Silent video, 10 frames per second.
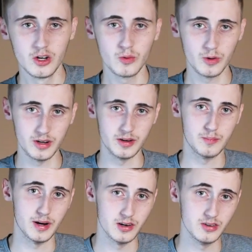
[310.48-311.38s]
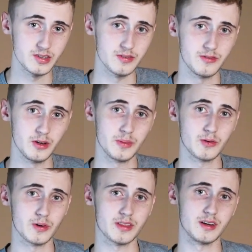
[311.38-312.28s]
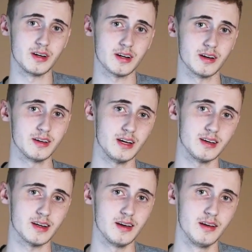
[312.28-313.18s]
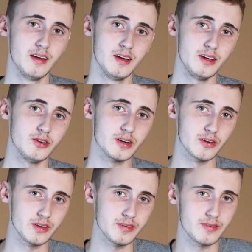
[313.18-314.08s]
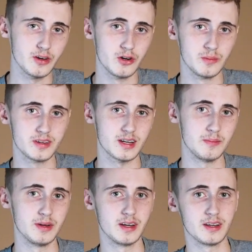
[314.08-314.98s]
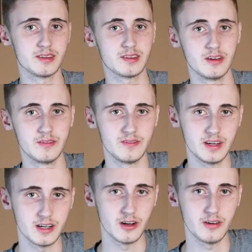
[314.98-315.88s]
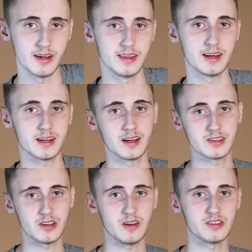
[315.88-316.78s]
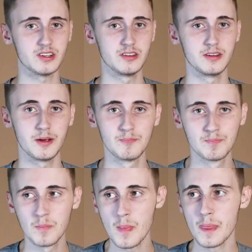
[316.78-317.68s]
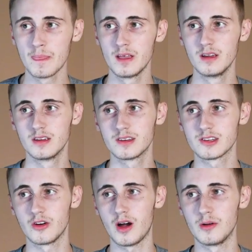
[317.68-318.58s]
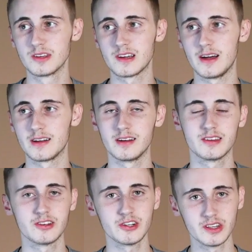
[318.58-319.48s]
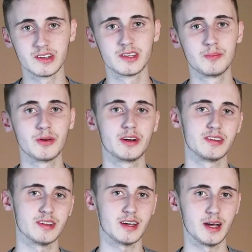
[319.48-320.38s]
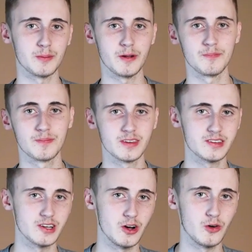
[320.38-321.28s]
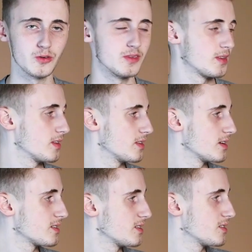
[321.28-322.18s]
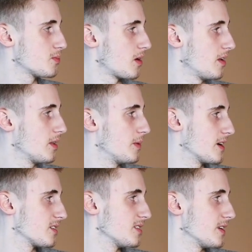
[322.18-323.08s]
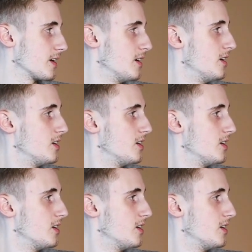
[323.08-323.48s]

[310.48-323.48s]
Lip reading: We're good. Perils of filming with the Nikon D810. You can only film 10 minutes of video and then it cuts off suddenly. So I was at searching the simple areas of the camera. So this is probably the biggest thing.